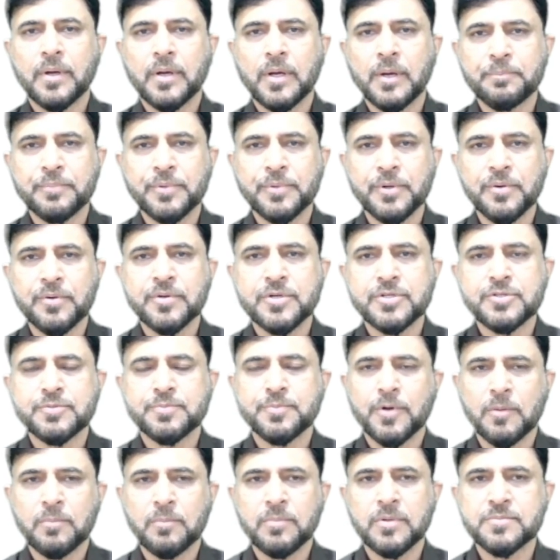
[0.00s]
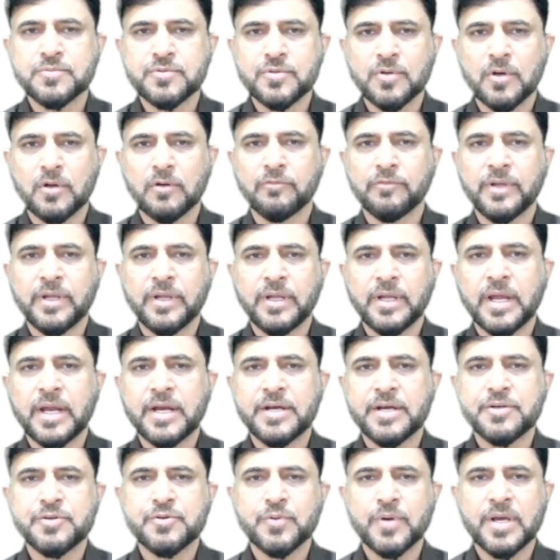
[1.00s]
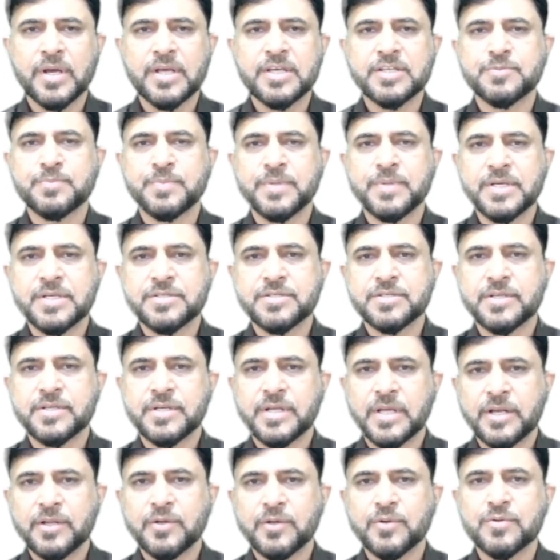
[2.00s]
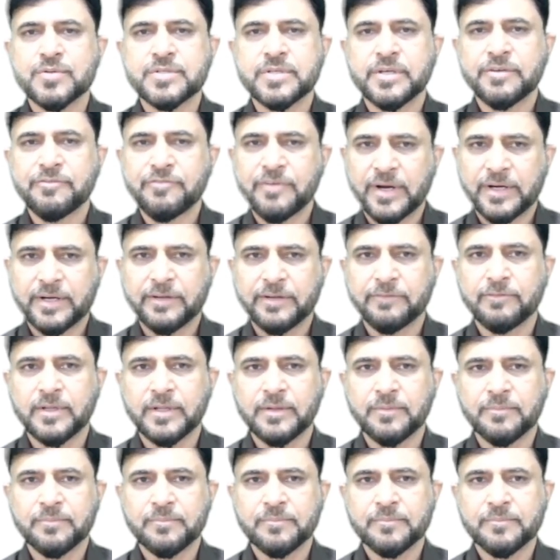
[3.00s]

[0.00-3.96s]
approach problem-solving and choice-based scenarios effectively.